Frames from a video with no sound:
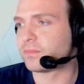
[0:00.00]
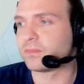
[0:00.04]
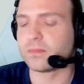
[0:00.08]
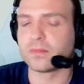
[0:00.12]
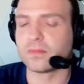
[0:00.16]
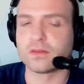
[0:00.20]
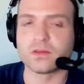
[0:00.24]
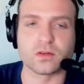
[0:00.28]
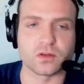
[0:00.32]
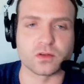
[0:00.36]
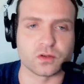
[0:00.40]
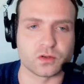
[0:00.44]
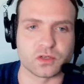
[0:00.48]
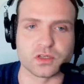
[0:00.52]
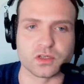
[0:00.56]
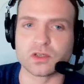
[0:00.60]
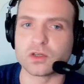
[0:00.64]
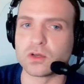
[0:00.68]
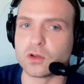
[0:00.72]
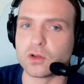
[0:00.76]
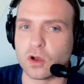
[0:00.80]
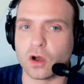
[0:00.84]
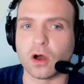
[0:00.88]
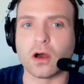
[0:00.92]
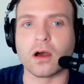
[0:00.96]
So she's
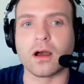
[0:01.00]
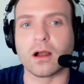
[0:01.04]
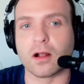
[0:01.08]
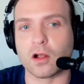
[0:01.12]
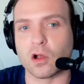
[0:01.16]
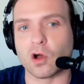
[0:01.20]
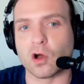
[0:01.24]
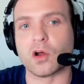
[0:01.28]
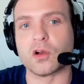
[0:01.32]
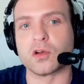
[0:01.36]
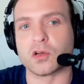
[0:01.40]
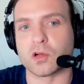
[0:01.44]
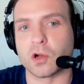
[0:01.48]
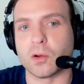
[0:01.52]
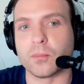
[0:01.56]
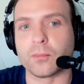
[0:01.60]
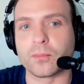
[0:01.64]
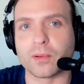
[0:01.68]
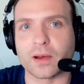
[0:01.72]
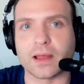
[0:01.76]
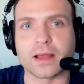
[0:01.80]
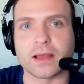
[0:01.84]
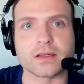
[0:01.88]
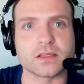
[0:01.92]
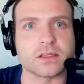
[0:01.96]
got a God
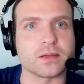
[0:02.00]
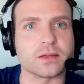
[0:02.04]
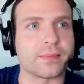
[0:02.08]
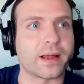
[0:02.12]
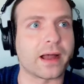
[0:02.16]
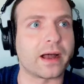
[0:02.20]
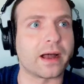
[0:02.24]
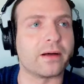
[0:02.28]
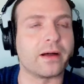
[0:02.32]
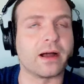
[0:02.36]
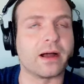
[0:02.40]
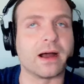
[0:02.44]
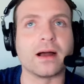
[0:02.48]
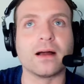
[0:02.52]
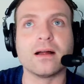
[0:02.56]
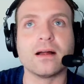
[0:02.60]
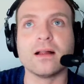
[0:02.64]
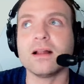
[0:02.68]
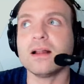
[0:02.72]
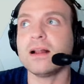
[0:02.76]
complex about her.